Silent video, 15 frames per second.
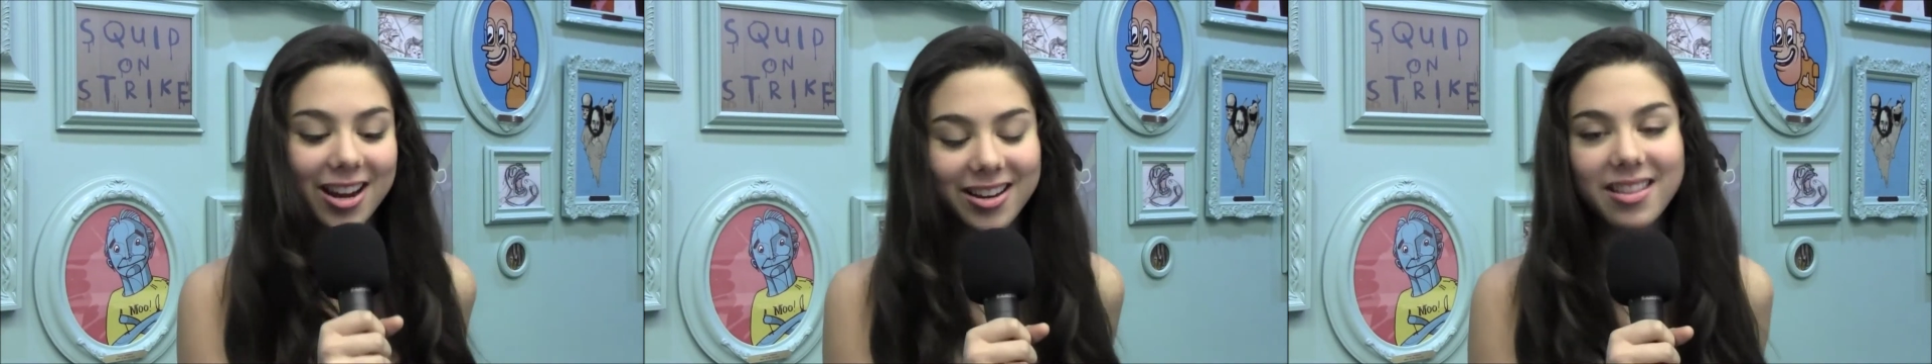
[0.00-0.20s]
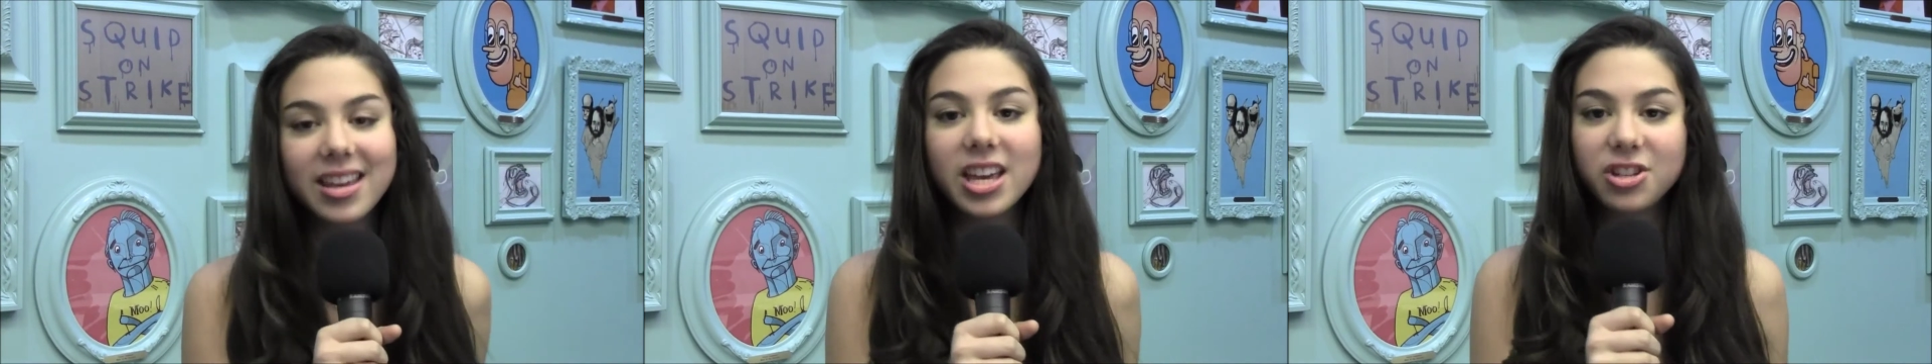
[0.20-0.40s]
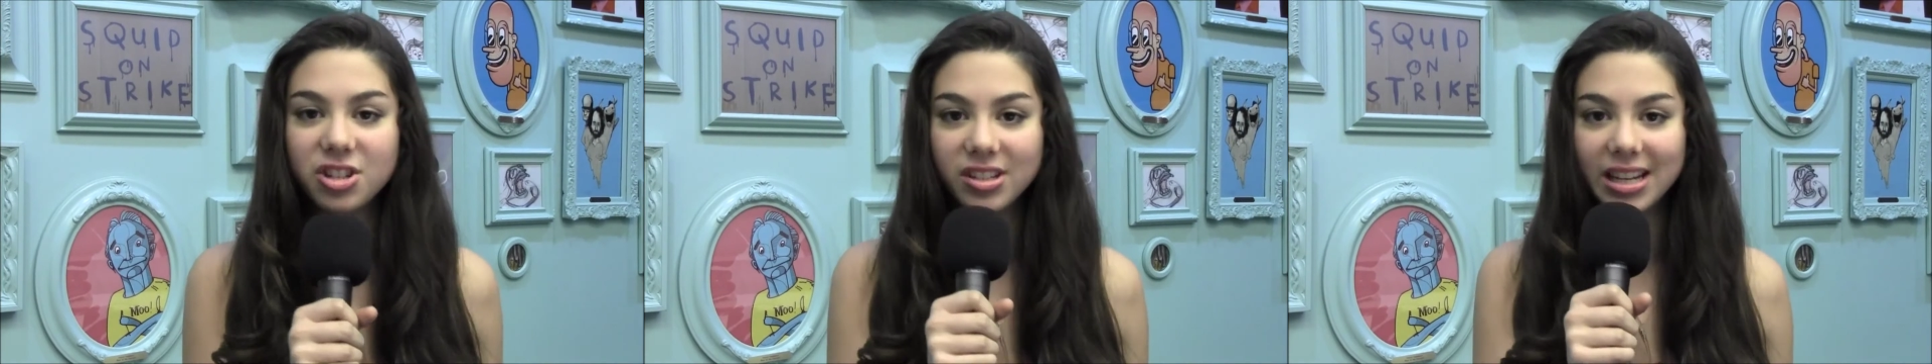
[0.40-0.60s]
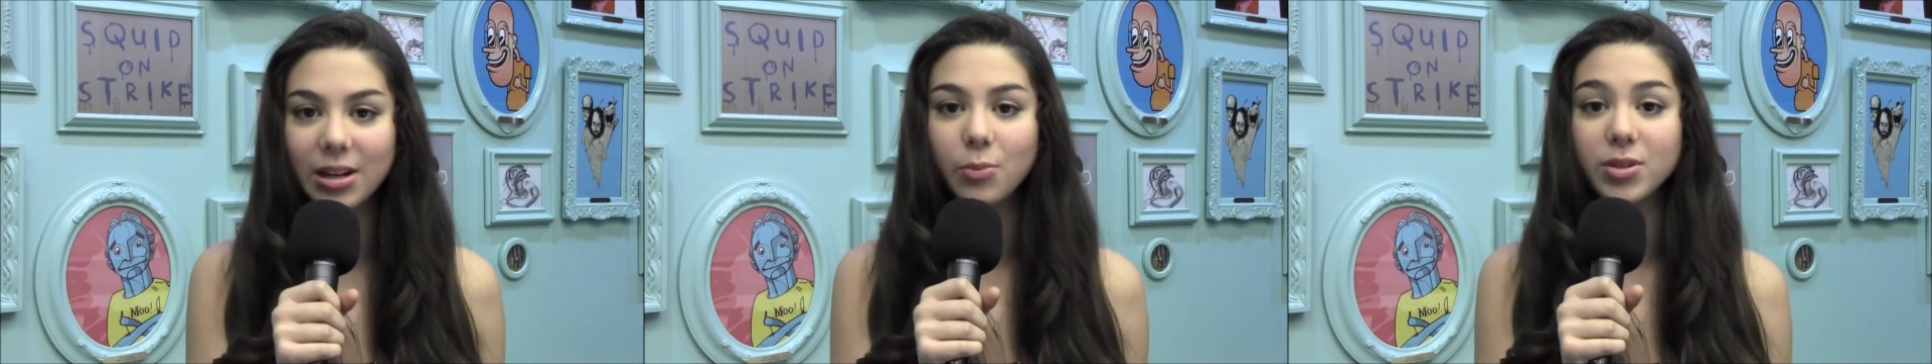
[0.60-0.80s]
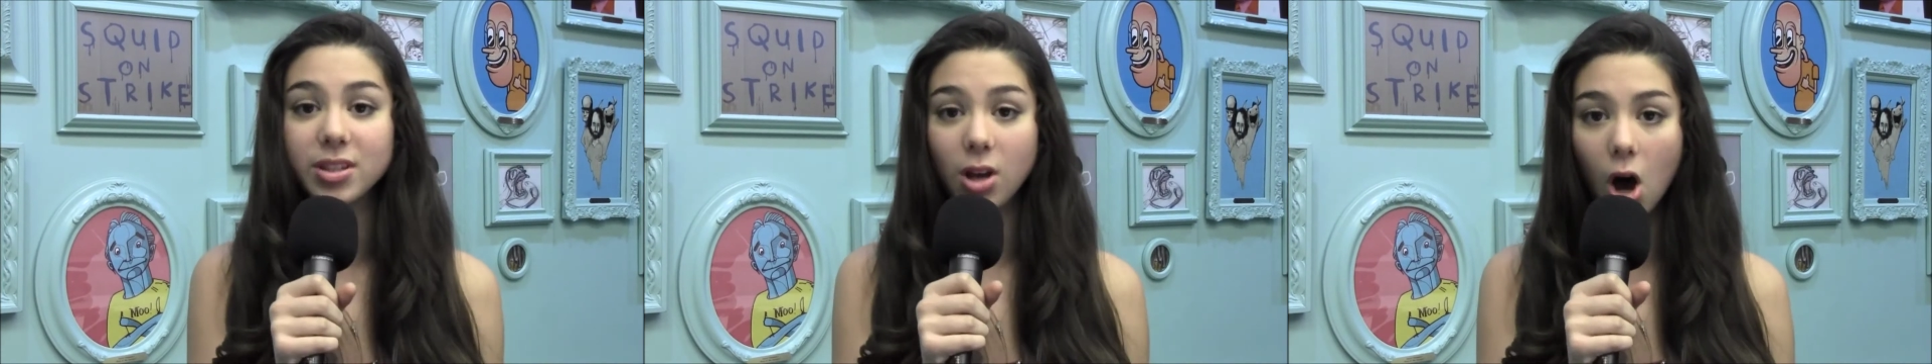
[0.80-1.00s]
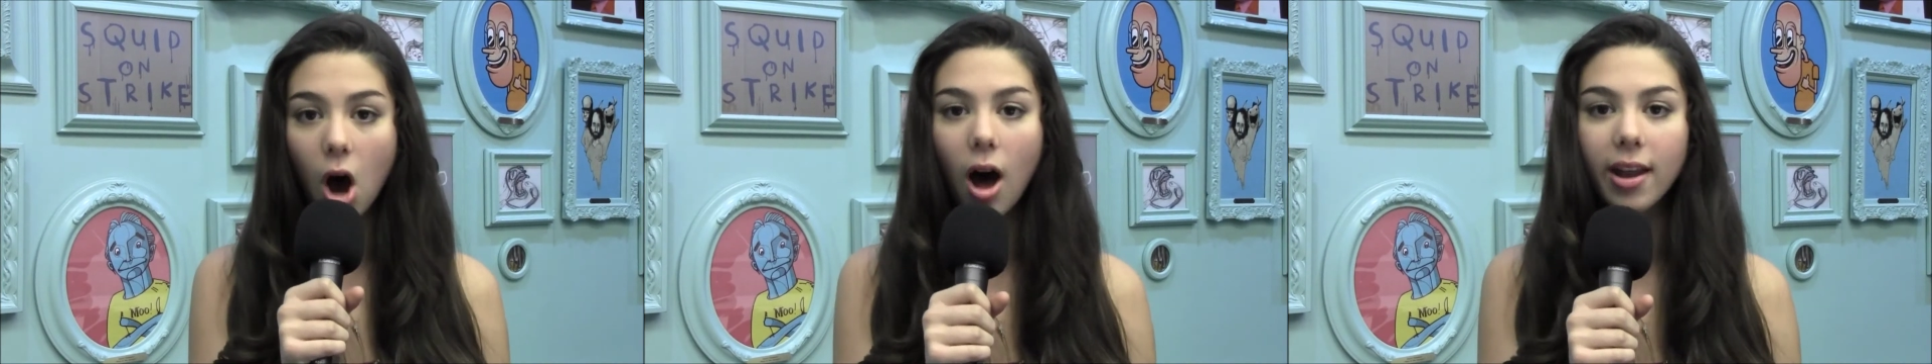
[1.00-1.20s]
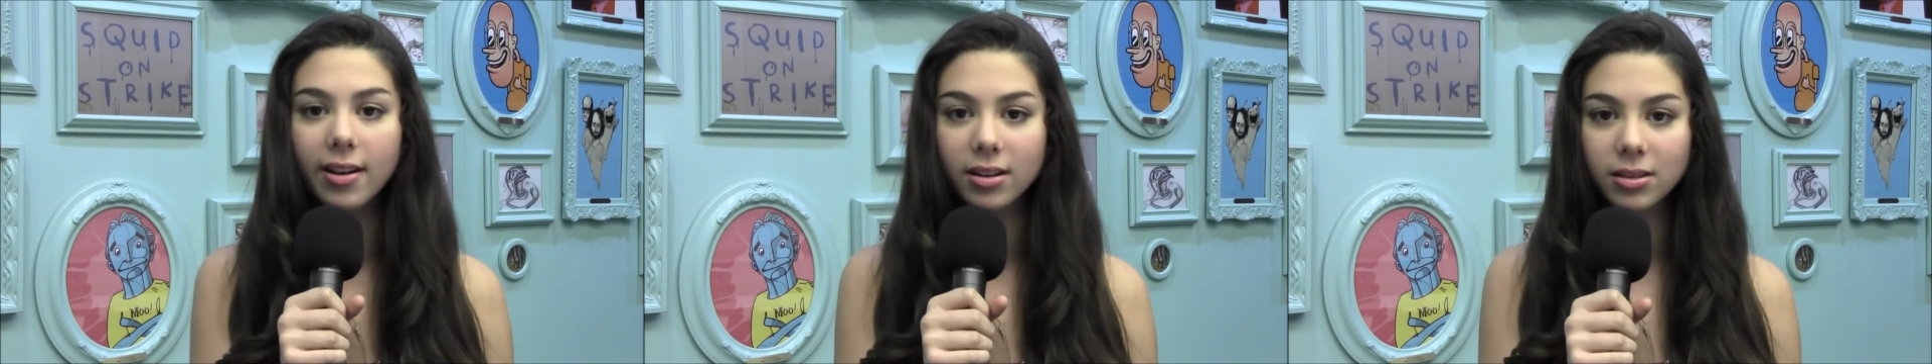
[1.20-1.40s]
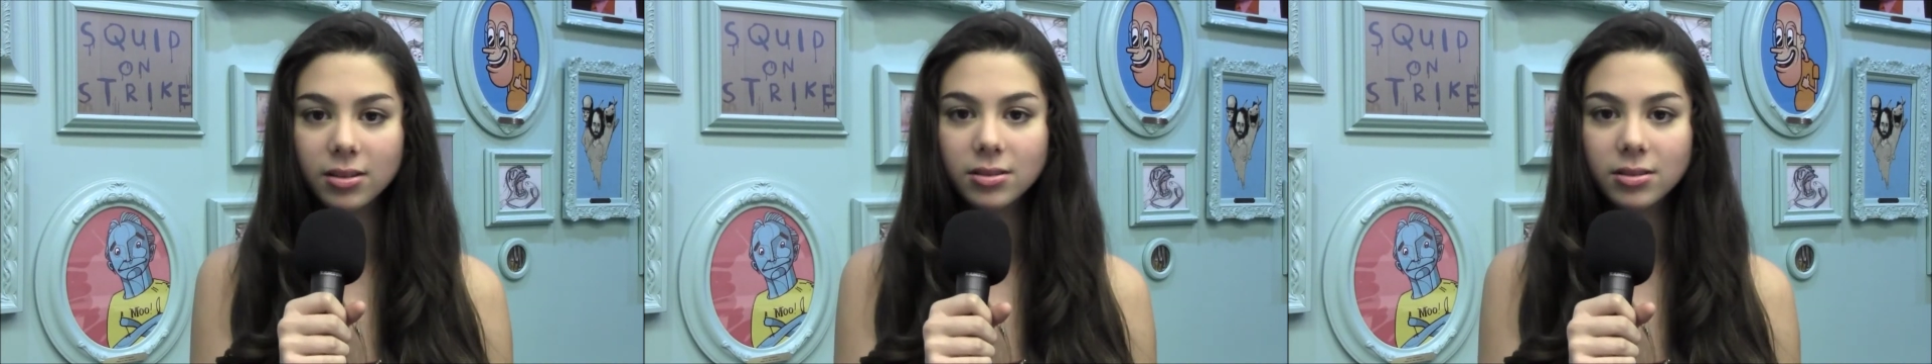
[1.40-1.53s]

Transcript: into the kitchen and it was gone